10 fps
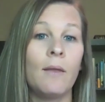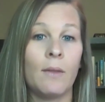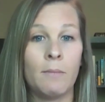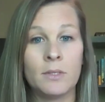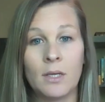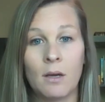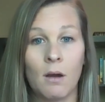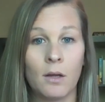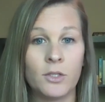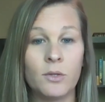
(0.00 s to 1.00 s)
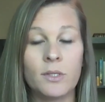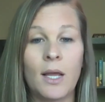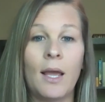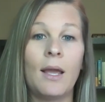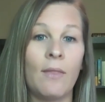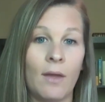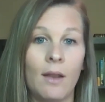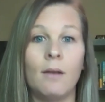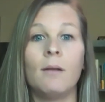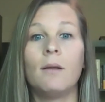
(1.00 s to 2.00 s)
then music on Tuesday, and
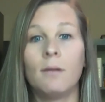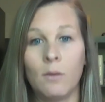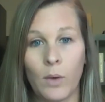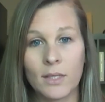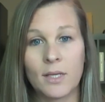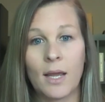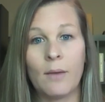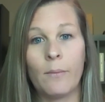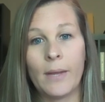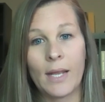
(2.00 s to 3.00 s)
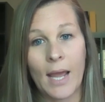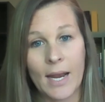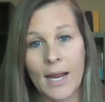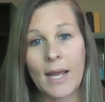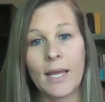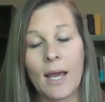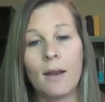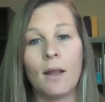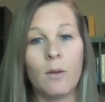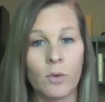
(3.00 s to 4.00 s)
then Wednesday would be the A day
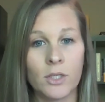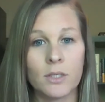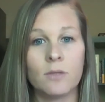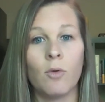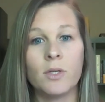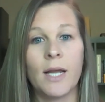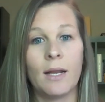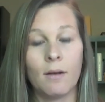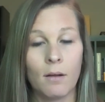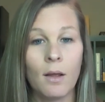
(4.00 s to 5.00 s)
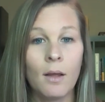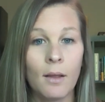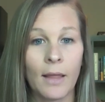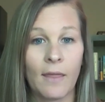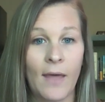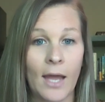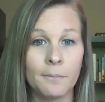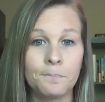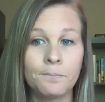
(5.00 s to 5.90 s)
again, and it would just rotate like that.